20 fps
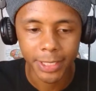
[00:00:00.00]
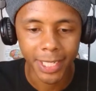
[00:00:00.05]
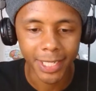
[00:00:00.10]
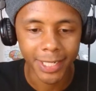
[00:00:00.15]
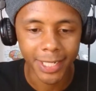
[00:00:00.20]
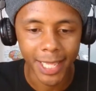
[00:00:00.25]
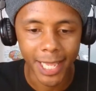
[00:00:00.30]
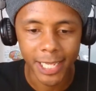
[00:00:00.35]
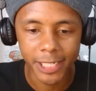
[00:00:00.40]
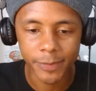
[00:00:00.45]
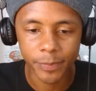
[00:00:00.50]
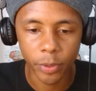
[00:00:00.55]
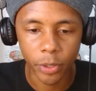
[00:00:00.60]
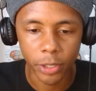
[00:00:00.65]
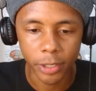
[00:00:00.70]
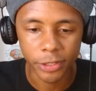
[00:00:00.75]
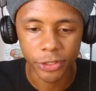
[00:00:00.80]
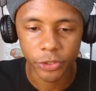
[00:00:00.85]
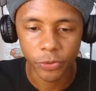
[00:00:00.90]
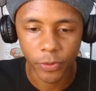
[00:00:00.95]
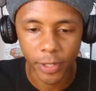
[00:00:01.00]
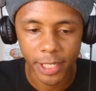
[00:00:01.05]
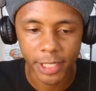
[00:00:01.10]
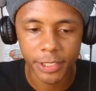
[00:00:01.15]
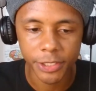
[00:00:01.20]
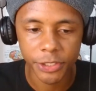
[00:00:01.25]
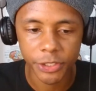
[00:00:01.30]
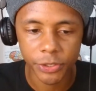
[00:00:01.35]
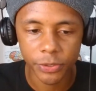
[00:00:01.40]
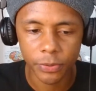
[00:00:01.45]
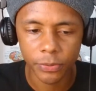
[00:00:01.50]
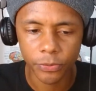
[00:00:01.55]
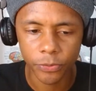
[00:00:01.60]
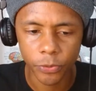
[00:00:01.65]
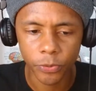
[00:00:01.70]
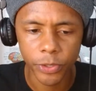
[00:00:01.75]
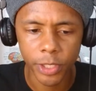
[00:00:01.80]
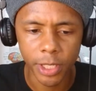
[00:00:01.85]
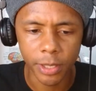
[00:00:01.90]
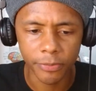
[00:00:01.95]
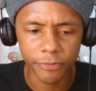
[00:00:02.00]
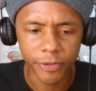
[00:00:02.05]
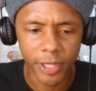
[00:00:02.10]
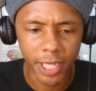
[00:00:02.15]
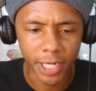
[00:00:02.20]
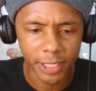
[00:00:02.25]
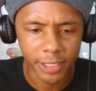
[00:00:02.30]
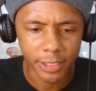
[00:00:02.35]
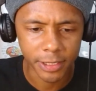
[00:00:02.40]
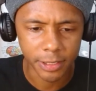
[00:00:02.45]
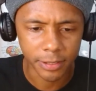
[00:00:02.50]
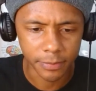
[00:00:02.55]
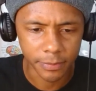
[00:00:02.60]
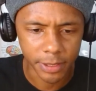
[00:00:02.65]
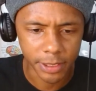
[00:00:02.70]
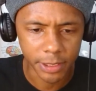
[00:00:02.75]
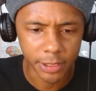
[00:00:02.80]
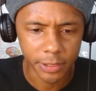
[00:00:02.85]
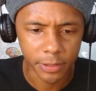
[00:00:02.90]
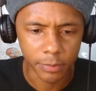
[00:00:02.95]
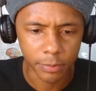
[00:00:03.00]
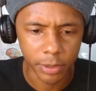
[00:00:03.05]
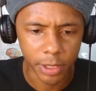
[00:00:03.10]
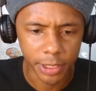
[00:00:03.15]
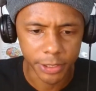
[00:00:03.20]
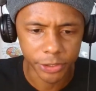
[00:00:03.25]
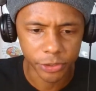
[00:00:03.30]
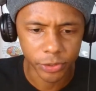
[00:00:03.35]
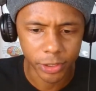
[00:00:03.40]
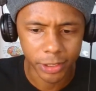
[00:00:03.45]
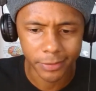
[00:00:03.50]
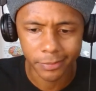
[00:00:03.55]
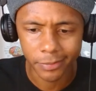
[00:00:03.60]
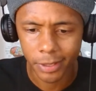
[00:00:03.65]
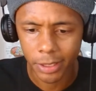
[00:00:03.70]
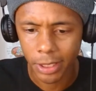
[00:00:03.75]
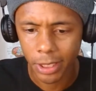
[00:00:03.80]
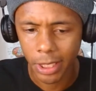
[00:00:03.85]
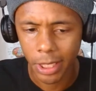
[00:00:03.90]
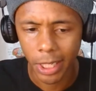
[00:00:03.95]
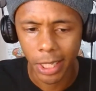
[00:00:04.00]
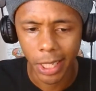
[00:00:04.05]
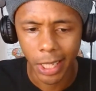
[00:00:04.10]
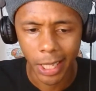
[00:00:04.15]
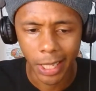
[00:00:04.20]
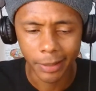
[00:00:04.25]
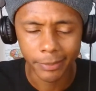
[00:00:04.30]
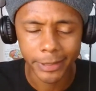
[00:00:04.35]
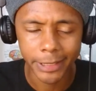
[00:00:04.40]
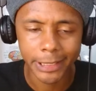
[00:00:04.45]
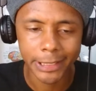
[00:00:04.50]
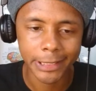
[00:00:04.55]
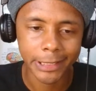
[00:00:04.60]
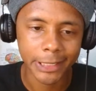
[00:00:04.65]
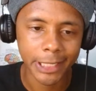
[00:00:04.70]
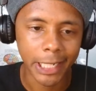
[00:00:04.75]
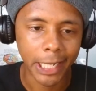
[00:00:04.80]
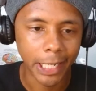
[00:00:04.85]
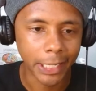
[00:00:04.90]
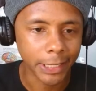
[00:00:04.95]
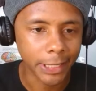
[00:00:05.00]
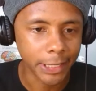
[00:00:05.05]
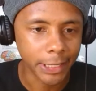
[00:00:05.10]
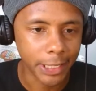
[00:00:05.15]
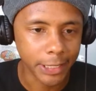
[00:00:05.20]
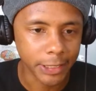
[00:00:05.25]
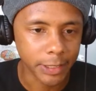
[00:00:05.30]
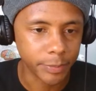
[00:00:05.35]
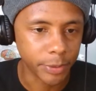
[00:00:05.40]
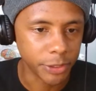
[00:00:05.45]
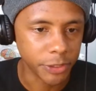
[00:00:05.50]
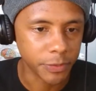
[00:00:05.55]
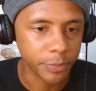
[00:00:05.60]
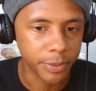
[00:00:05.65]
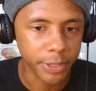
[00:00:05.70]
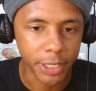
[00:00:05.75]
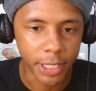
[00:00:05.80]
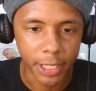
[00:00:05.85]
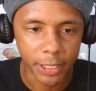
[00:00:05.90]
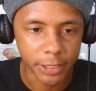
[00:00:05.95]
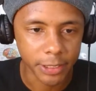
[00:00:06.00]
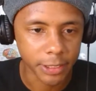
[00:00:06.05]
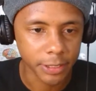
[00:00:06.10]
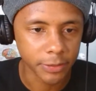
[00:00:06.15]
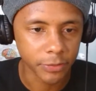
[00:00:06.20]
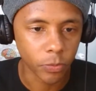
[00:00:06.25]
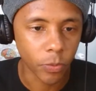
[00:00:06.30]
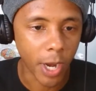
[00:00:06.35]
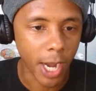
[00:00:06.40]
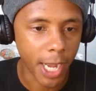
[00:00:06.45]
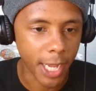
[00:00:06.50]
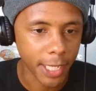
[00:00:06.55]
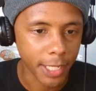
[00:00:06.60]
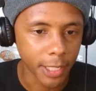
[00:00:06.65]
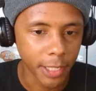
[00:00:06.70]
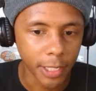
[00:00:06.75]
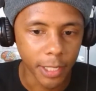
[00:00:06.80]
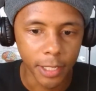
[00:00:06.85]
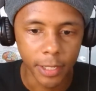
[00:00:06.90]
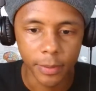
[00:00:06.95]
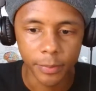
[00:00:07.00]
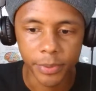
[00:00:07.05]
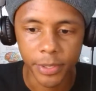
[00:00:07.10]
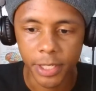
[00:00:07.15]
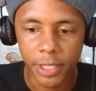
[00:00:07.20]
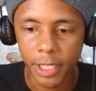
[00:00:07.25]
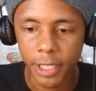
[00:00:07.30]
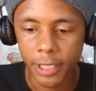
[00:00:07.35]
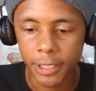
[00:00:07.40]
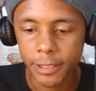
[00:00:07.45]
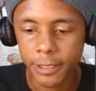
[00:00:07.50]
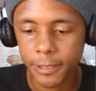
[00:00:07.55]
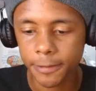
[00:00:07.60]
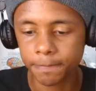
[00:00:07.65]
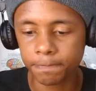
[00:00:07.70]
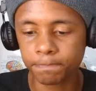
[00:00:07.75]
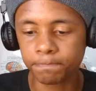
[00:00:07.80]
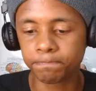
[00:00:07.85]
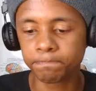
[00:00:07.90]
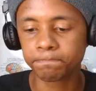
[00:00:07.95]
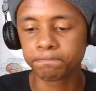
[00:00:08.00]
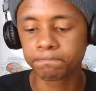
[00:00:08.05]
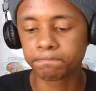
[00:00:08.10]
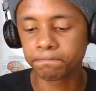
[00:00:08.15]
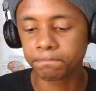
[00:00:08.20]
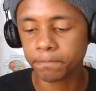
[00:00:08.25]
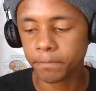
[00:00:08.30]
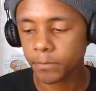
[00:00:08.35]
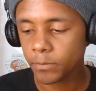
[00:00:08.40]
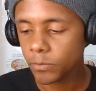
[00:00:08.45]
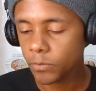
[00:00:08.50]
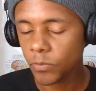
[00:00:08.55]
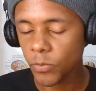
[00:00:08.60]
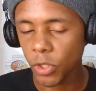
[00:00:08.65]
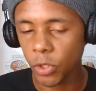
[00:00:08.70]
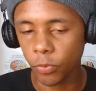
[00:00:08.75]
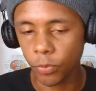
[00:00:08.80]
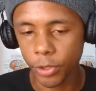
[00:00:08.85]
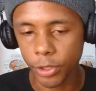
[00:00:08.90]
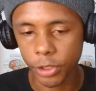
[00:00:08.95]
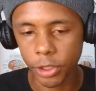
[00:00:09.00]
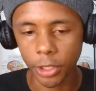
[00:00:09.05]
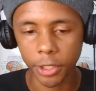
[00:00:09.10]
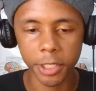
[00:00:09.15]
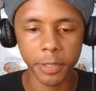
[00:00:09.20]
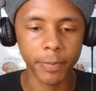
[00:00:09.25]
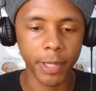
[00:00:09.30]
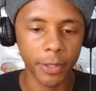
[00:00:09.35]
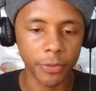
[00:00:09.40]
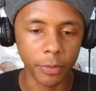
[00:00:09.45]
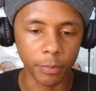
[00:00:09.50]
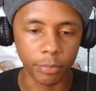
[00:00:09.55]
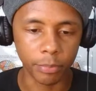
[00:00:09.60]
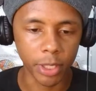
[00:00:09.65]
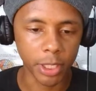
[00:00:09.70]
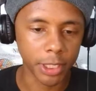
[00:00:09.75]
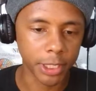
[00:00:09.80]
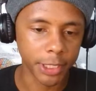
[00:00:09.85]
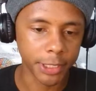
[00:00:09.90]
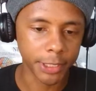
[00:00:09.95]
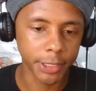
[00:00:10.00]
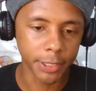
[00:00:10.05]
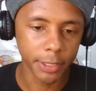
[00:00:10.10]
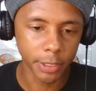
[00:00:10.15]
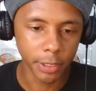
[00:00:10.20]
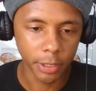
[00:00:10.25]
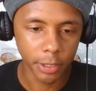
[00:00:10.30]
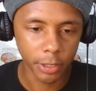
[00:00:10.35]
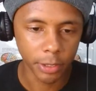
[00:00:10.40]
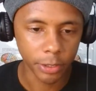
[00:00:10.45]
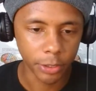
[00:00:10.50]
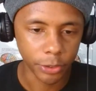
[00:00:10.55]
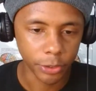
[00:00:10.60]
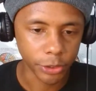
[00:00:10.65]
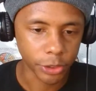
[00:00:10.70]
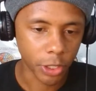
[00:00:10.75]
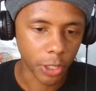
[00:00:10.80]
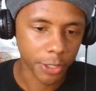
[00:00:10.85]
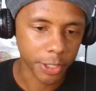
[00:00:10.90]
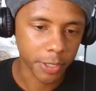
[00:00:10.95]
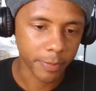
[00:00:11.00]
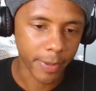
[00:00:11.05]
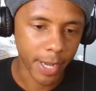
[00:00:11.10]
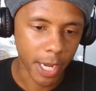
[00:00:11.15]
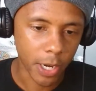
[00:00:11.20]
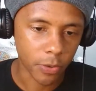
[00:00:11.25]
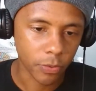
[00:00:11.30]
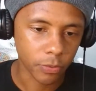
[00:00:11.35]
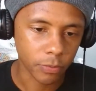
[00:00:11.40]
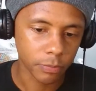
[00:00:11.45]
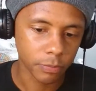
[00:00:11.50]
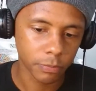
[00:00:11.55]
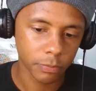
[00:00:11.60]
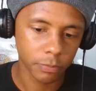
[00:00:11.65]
that last part, drains through the lymphatic system into the bloodstream, I think that's a bunch of BS. Why? Because when you're talking about the blood, you're talking about